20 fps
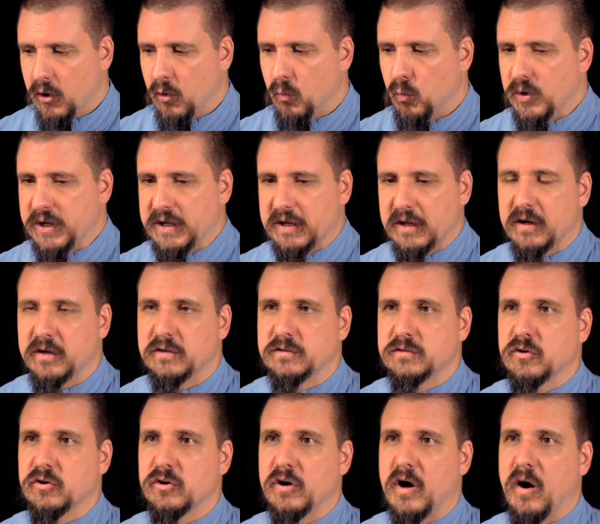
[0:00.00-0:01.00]
we can
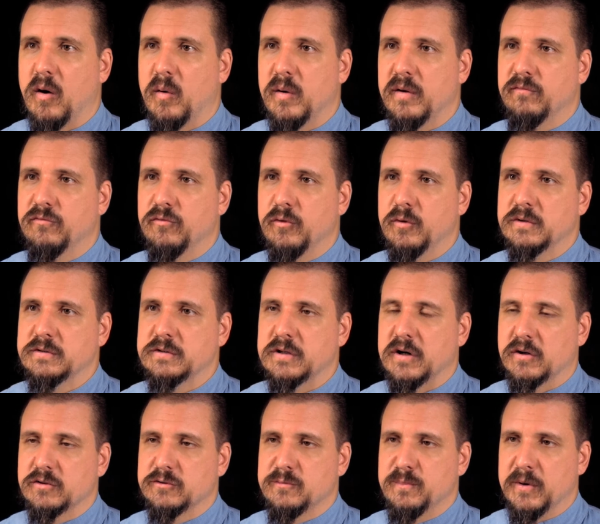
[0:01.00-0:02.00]
exert our influence and
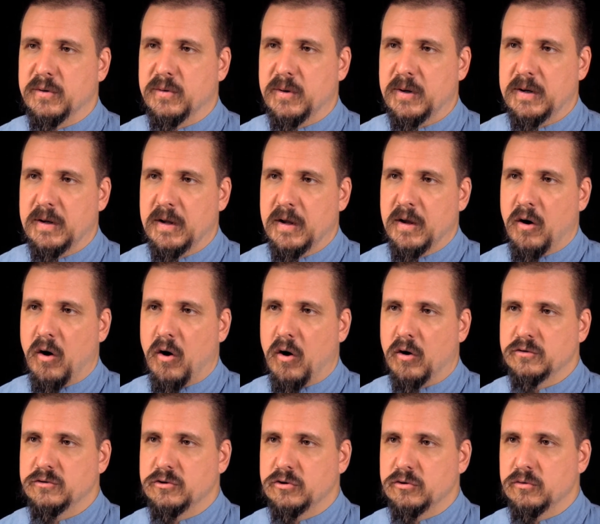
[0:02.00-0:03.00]
our spirit
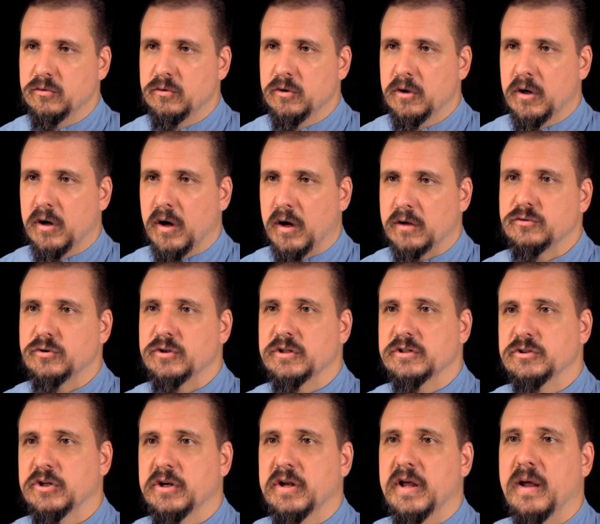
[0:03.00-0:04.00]
onto a
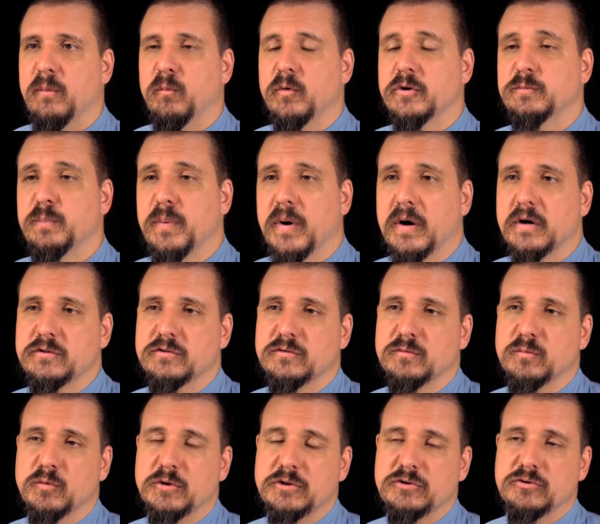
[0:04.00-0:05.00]
tradition and which parts
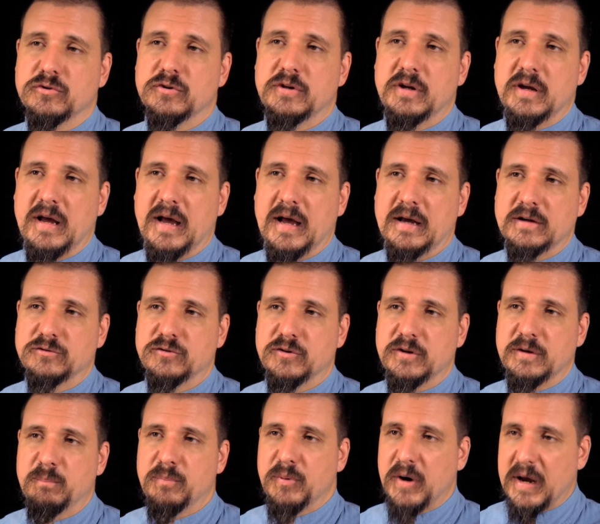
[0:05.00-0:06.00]
we should actually
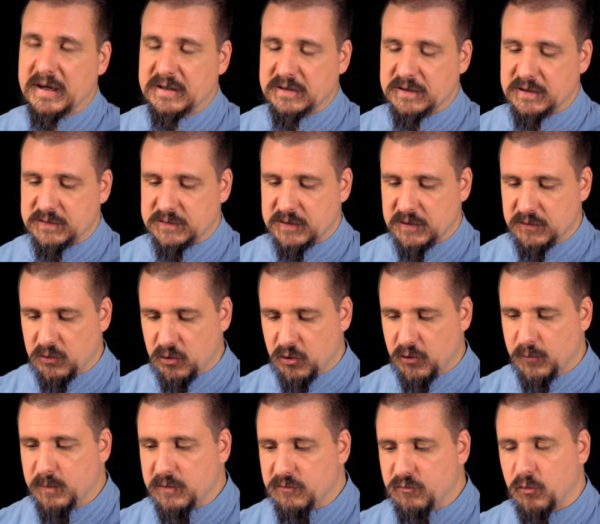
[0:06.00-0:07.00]
practice and
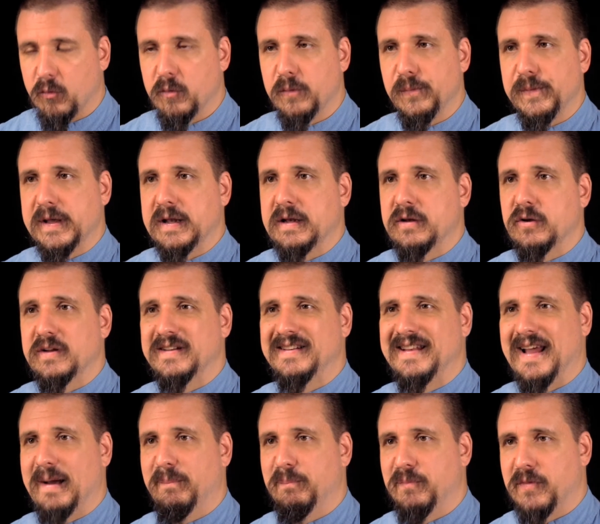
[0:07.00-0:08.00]
learn before we begin to
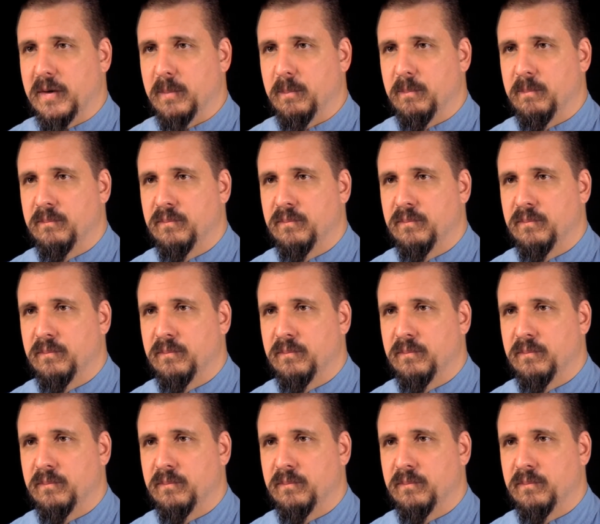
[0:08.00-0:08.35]
adapt them.